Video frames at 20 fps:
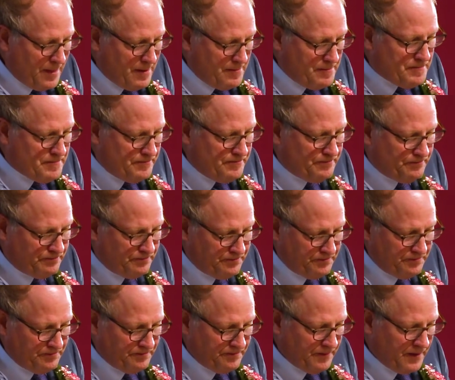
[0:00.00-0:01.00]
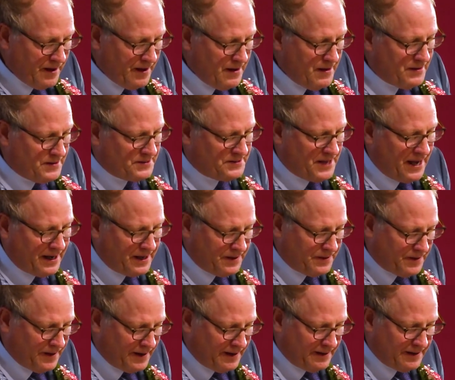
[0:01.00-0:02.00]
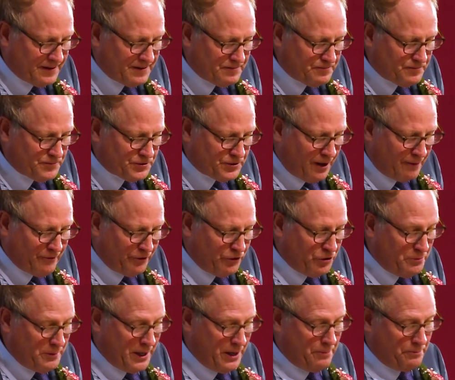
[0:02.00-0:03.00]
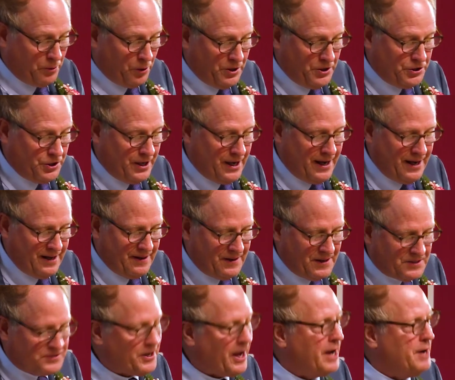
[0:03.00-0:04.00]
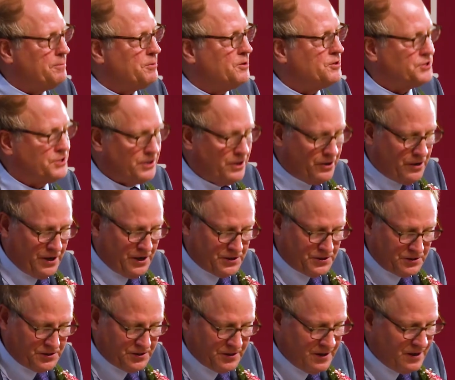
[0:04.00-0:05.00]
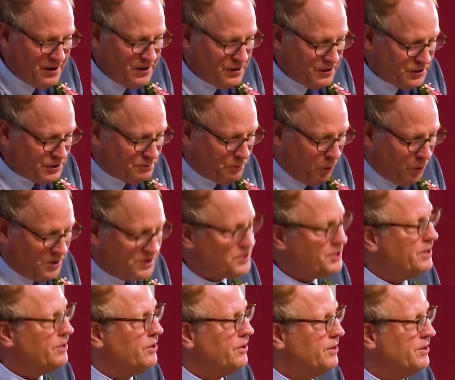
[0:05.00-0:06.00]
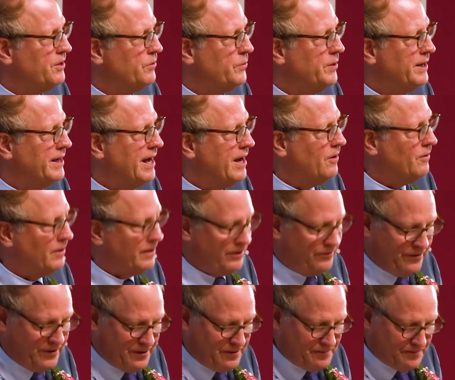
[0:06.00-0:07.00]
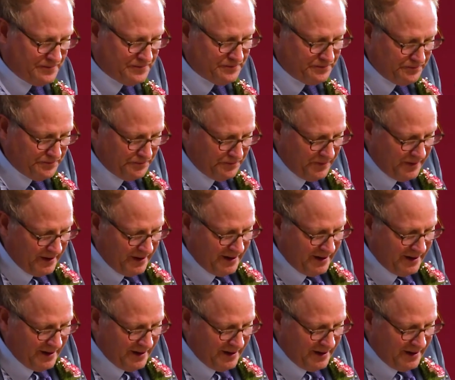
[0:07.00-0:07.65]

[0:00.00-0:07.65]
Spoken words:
The second thing that some of you may appreciate in this hyper-serious sports era that we now live in